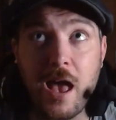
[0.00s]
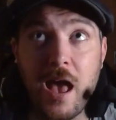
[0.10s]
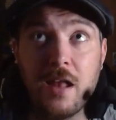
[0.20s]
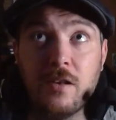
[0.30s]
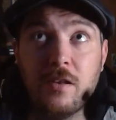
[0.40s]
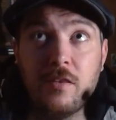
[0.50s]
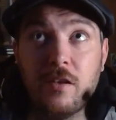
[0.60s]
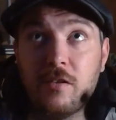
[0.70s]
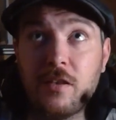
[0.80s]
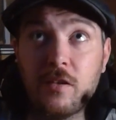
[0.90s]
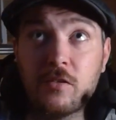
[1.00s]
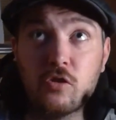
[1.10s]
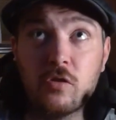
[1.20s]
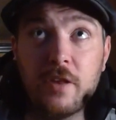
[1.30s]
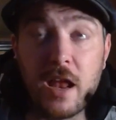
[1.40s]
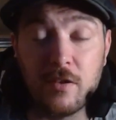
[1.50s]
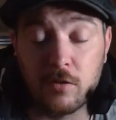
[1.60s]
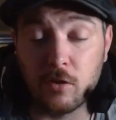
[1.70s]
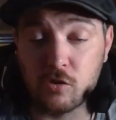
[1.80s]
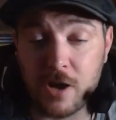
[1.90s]
And there's a
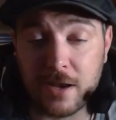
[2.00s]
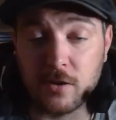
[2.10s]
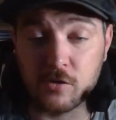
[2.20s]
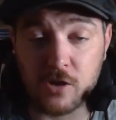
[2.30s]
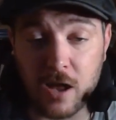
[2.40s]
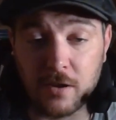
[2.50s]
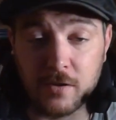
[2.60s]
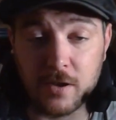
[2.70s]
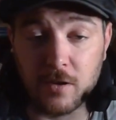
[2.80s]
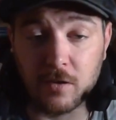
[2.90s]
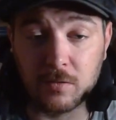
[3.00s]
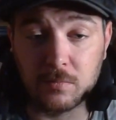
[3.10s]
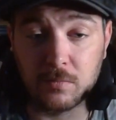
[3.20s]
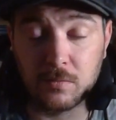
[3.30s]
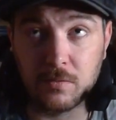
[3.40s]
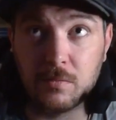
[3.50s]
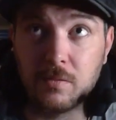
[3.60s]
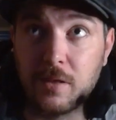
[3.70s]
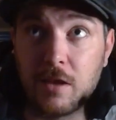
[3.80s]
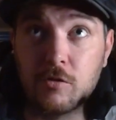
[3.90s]
nice little tracking shot in here
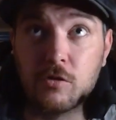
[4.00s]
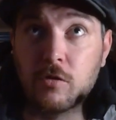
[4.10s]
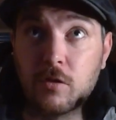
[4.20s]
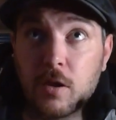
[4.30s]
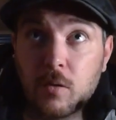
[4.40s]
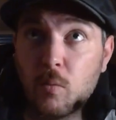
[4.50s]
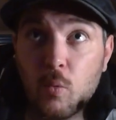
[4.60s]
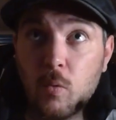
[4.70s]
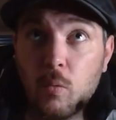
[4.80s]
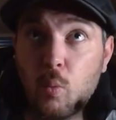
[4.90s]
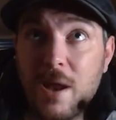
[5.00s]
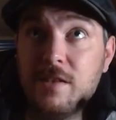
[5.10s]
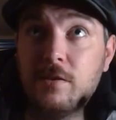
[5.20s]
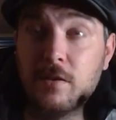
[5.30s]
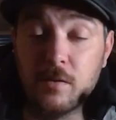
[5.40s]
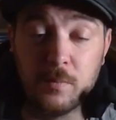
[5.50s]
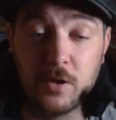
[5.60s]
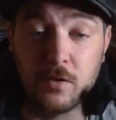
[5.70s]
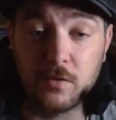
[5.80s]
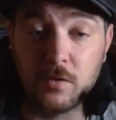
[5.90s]
that's just, like, wasted
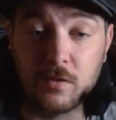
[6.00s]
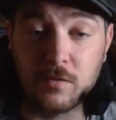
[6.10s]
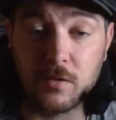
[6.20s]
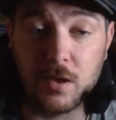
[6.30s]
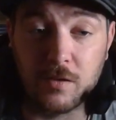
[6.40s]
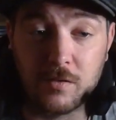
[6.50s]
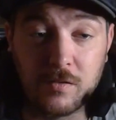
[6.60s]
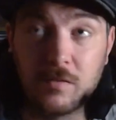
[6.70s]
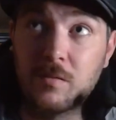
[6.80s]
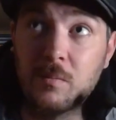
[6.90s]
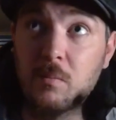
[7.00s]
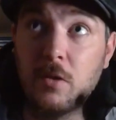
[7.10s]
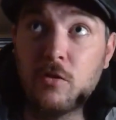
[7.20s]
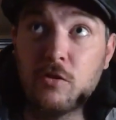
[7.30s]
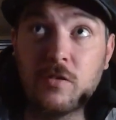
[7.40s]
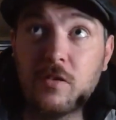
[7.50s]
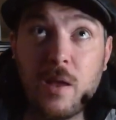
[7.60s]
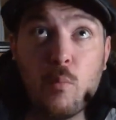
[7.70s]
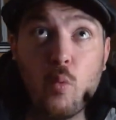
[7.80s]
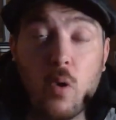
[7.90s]
because it's just
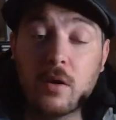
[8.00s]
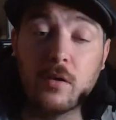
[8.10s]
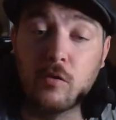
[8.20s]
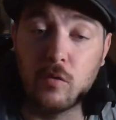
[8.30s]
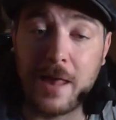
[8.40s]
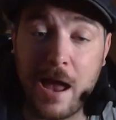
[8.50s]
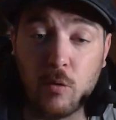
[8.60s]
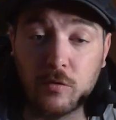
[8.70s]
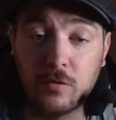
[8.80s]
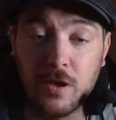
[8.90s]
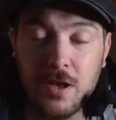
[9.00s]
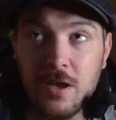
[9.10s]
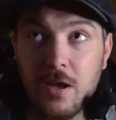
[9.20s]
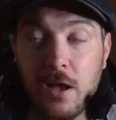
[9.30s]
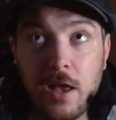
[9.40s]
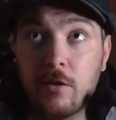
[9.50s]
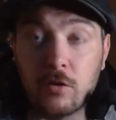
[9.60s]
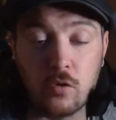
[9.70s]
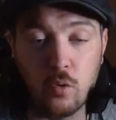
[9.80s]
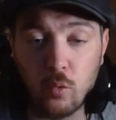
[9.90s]
them walking through the house. It's
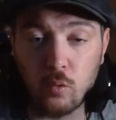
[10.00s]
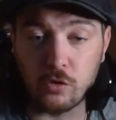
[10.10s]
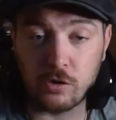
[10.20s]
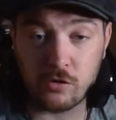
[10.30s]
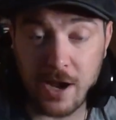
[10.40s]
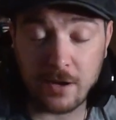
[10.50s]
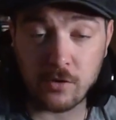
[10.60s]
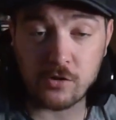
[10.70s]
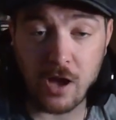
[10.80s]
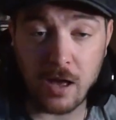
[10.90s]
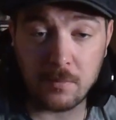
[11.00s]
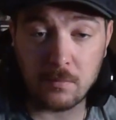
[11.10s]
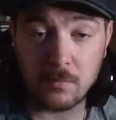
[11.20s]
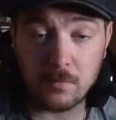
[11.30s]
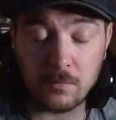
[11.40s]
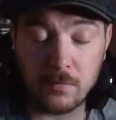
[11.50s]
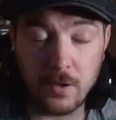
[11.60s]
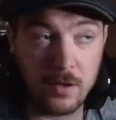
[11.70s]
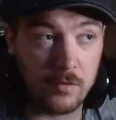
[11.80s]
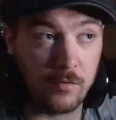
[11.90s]
a cool tracking shot.
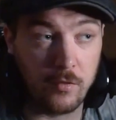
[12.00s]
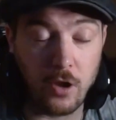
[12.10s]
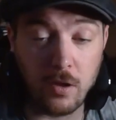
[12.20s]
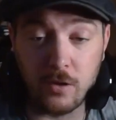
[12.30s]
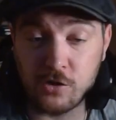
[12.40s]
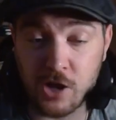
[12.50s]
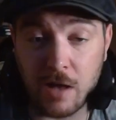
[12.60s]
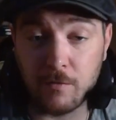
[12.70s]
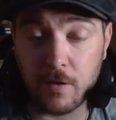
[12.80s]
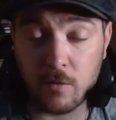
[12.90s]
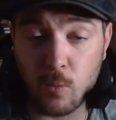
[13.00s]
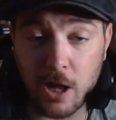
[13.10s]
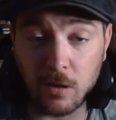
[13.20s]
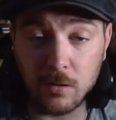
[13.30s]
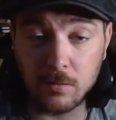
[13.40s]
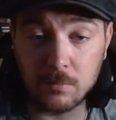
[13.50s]
It's shot very well.